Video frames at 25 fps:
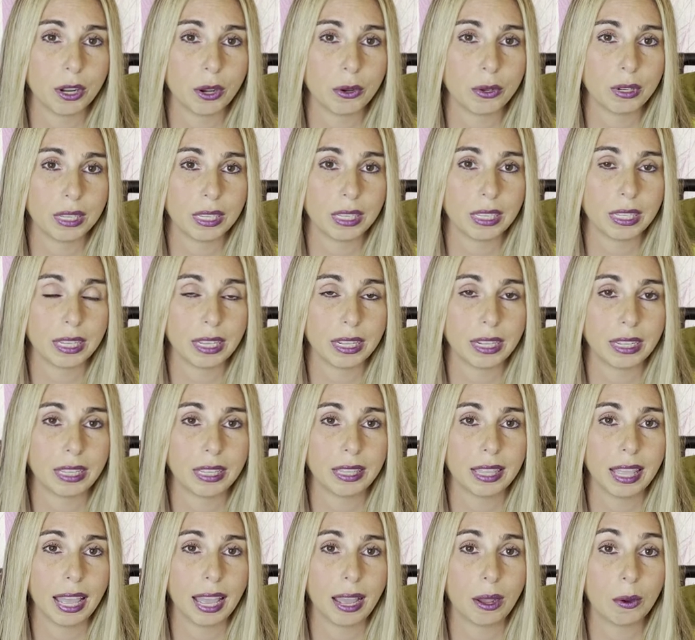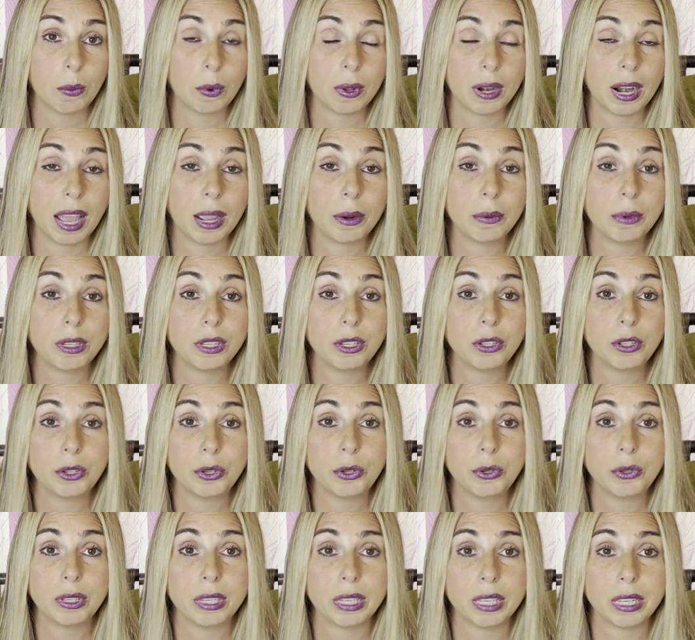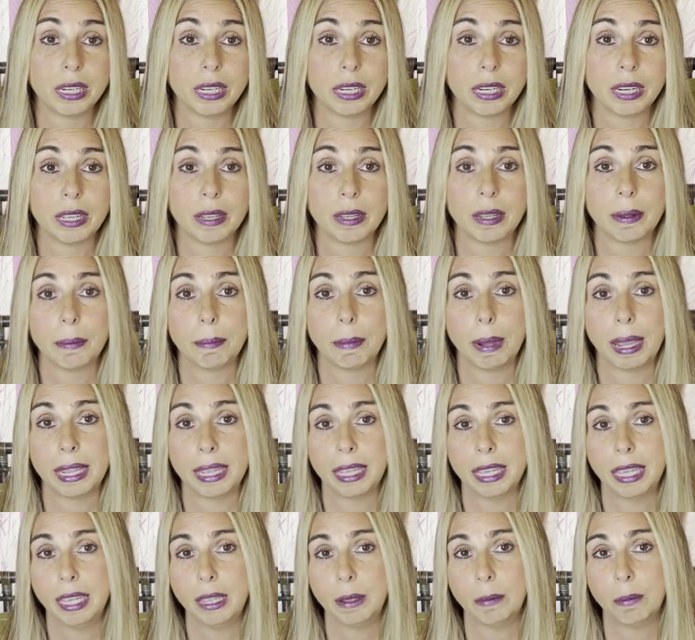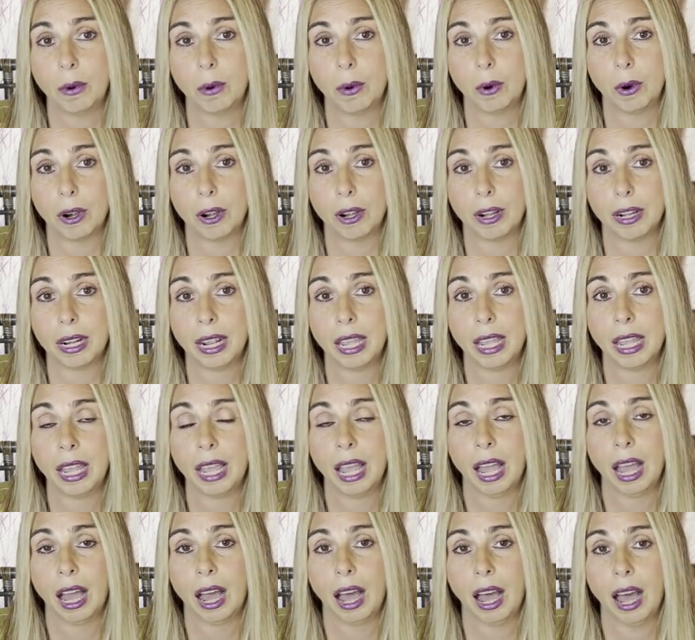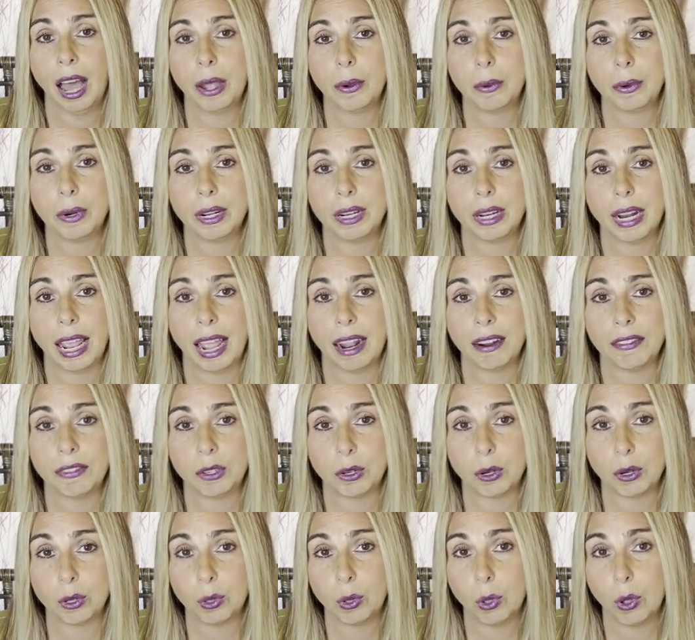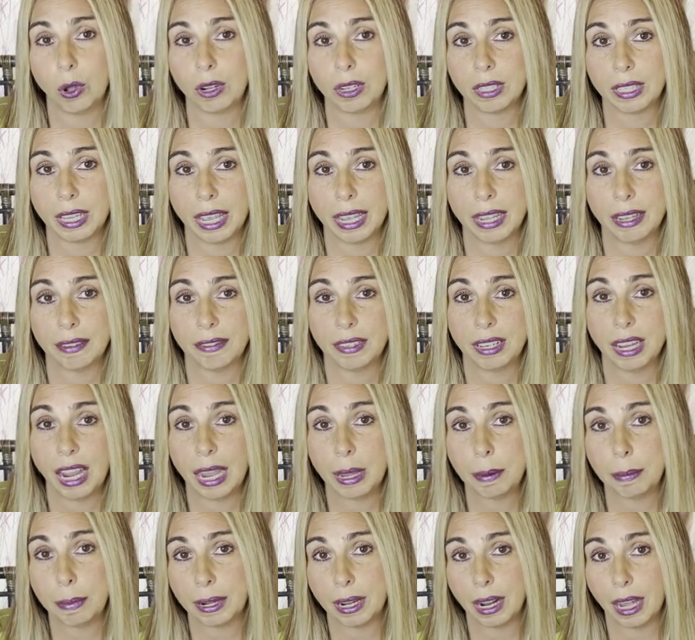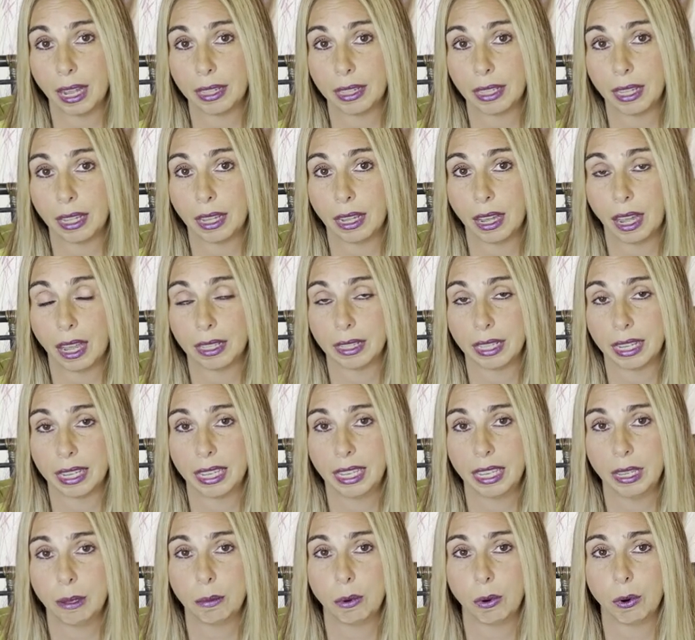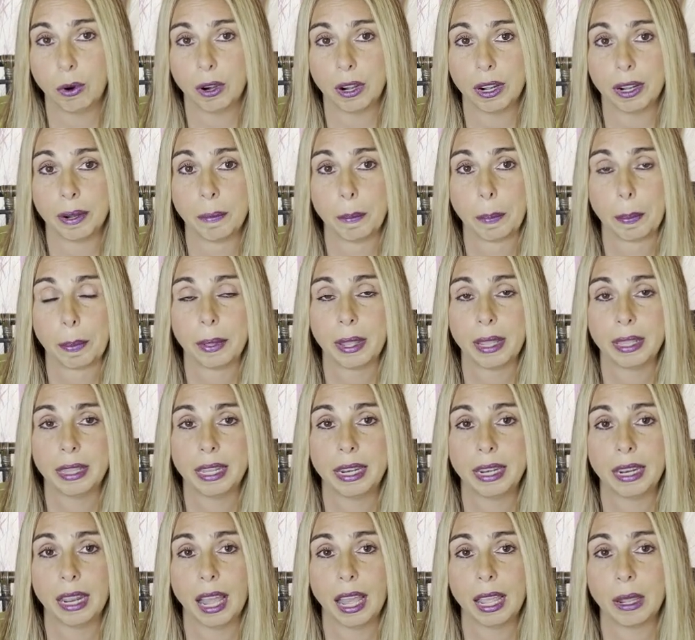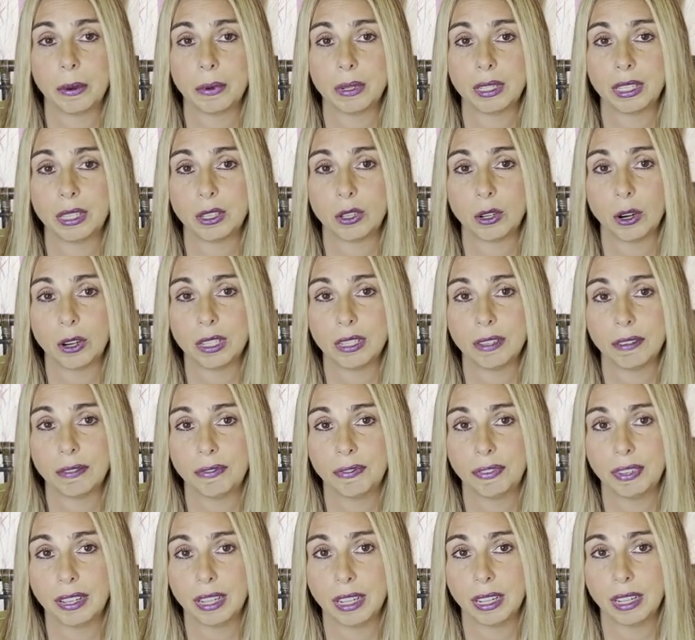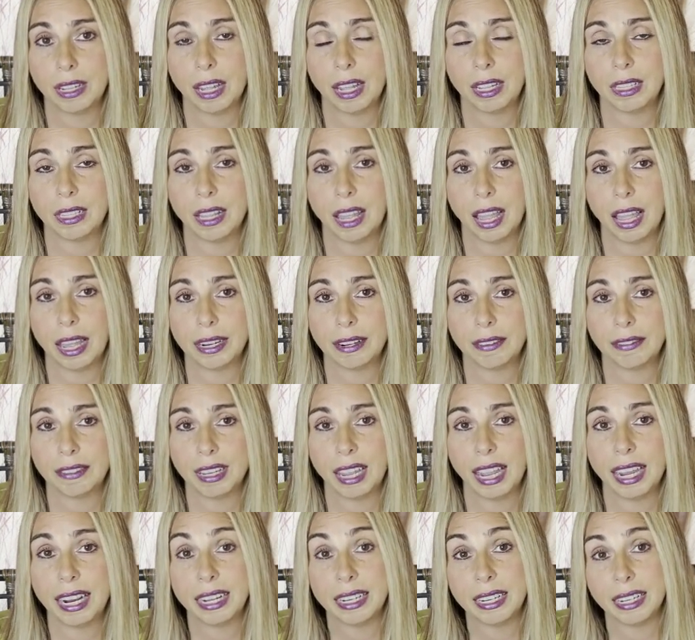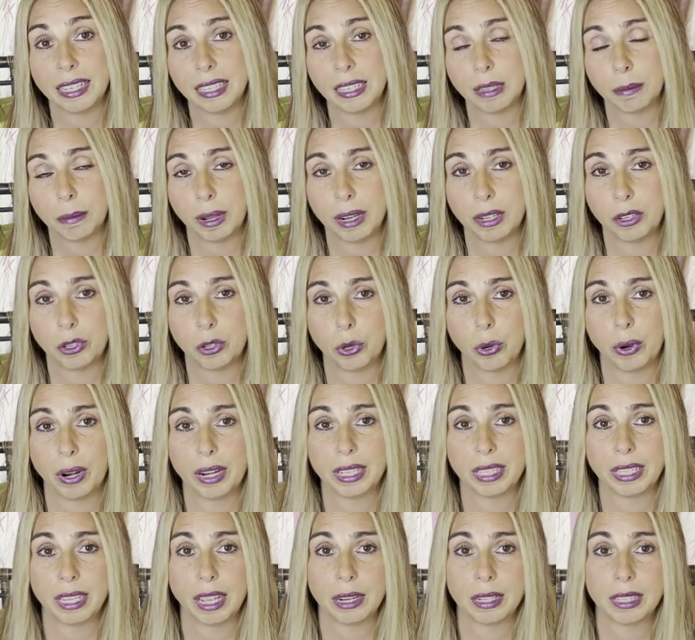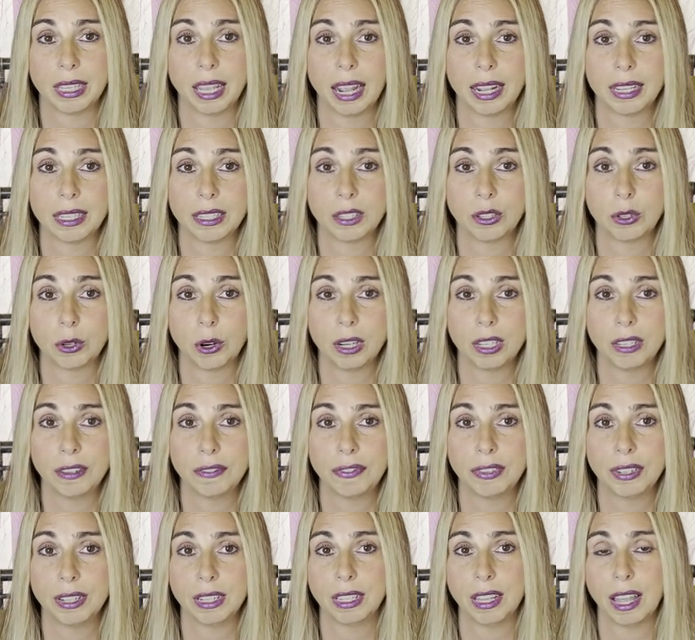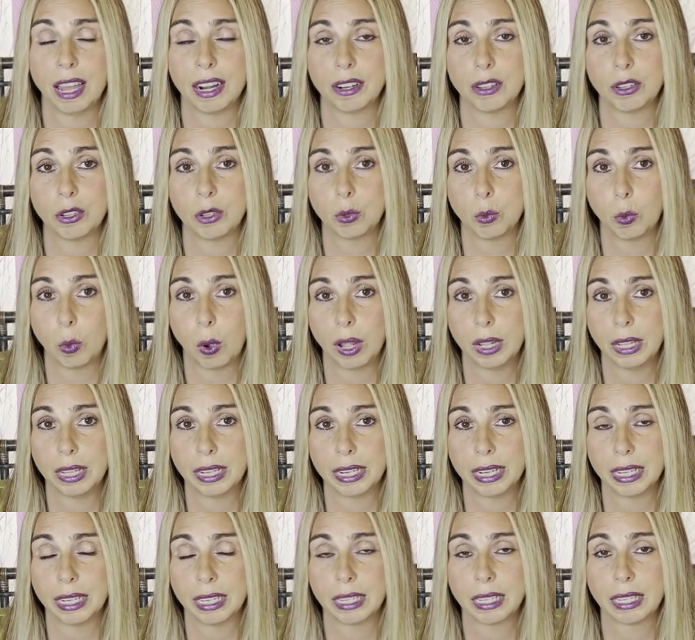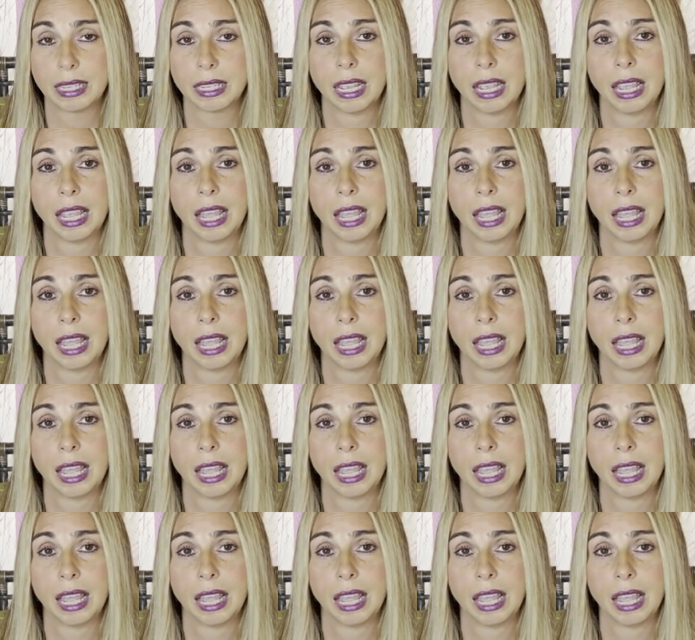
noticing that when I was using my keyboard, I would, after a long day of typing on the, on the keyboard, then I would start to feel a lot of tightness in my joints. I'd start to feel a lot of swellingness.